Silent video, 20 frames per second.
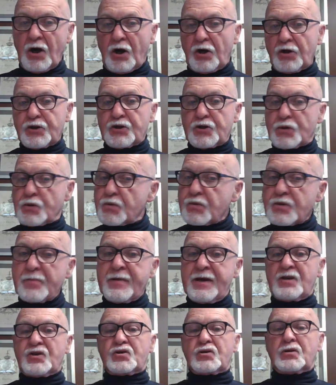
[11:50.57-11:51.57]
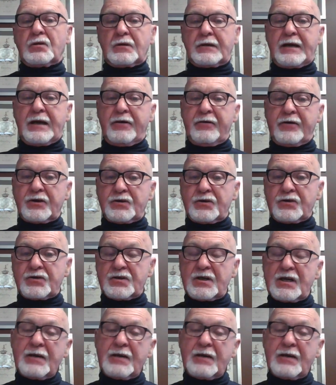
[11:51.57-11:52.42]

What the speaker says: are two-dimensional characters.